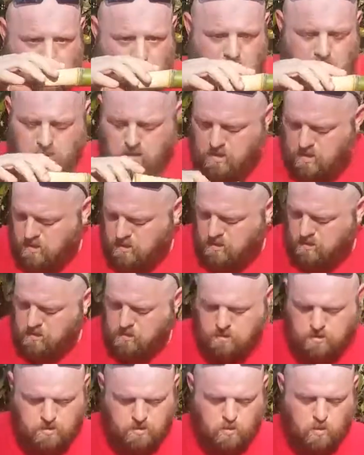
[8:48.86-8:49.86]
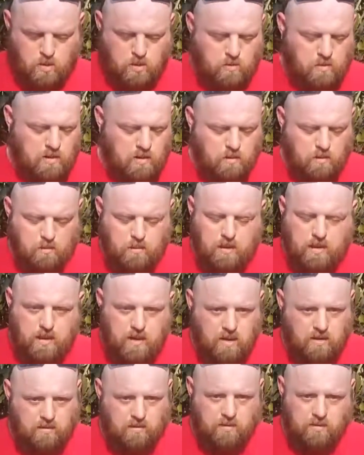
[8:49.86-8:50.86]
all I did was just work around with my
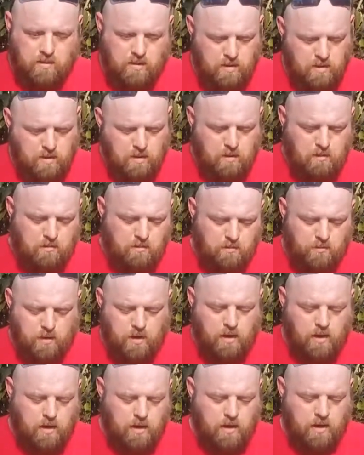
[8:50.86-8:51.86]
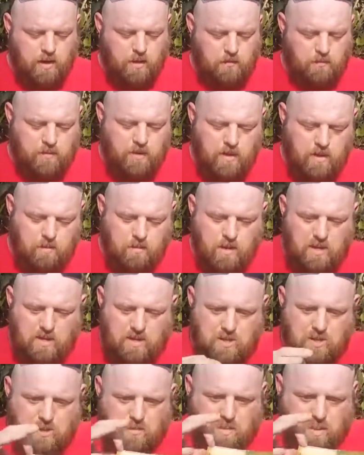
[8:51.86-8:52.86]
knife, fraying it out, and I
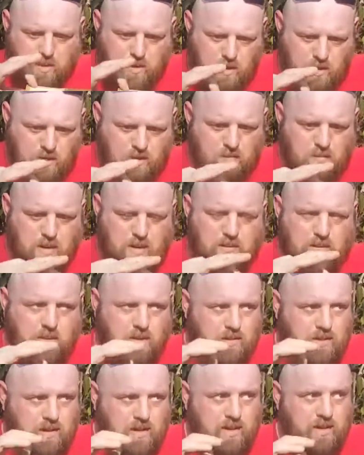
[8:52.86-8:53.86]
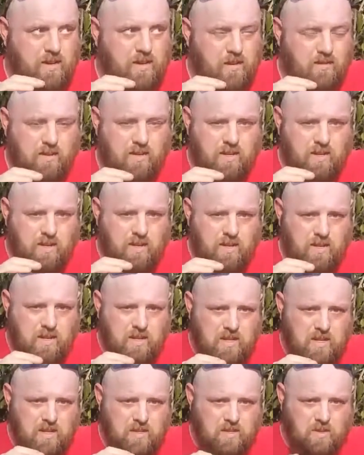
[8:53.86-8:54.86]
made sure to put a good bevel on the end of it.
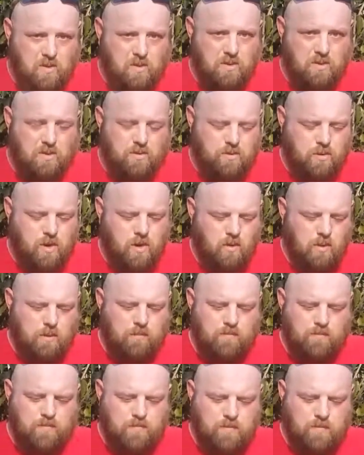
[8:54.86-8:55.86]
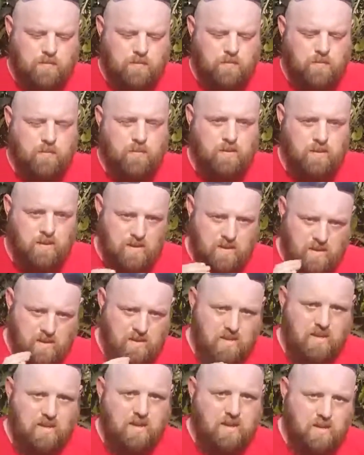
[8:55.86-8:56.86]
So when you throw it,
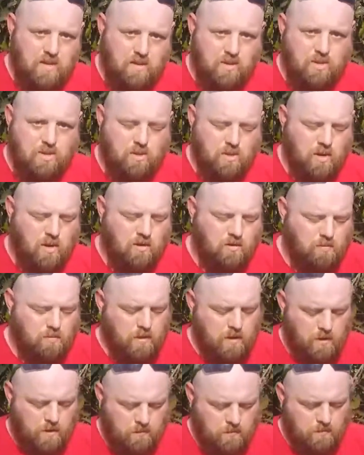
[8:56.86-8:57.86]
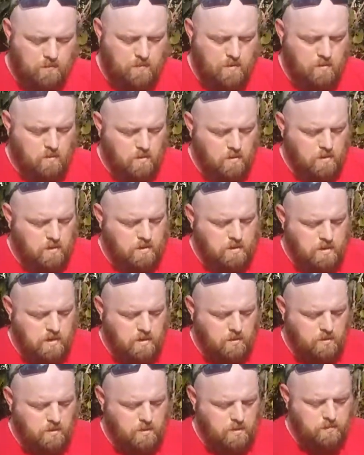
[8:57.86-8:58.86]
it'll shoot off better and won't get
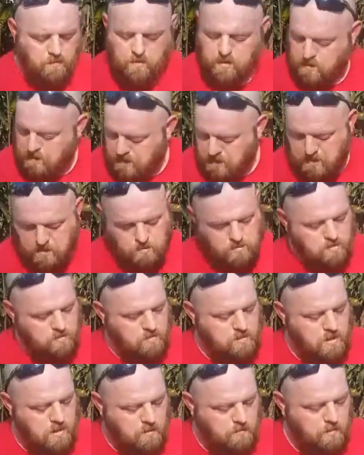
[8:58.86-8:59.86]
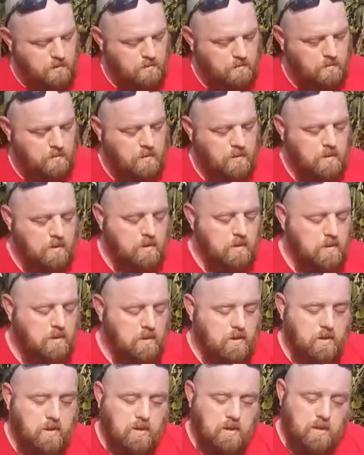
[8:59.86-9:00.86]
tangled up. Then I hit it with some sandpaper.
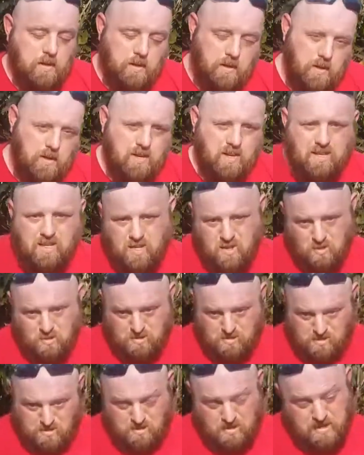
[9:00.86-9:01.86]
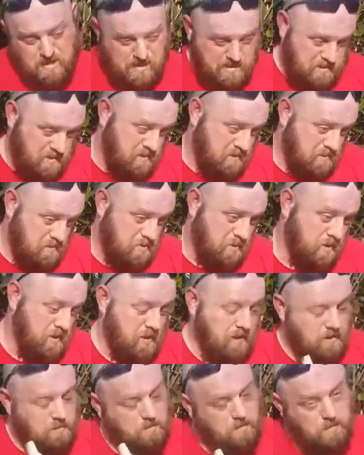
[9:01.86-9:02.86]
And then I told you on the last little
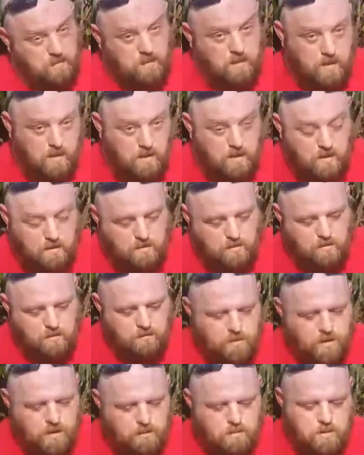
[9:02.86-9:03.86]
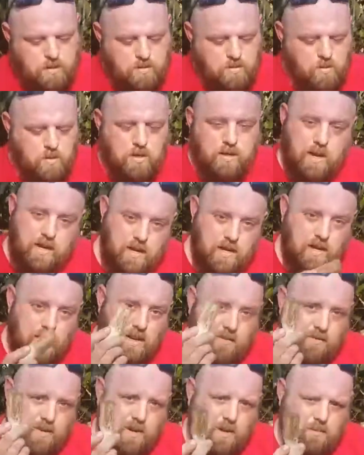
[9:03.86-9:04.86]
clip that I was go find a piece of wood. And I
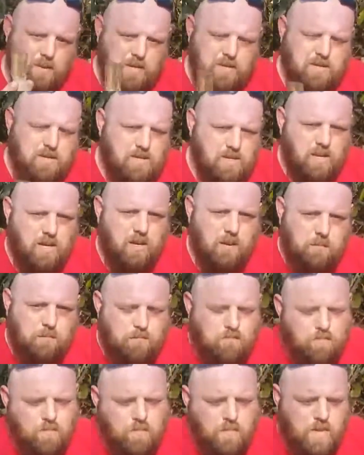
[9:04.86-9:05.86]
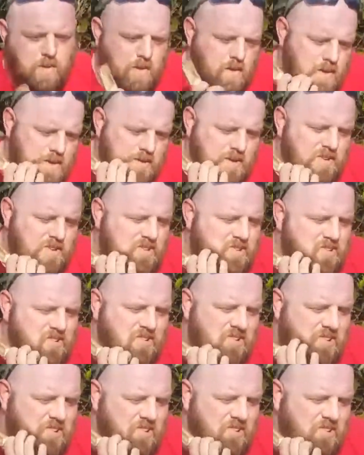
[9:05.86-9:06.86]
did. I found a piece of cedar.
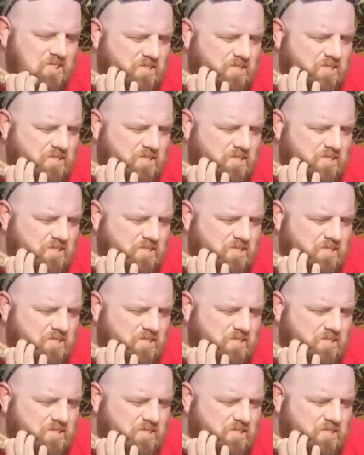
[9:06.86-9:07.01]
And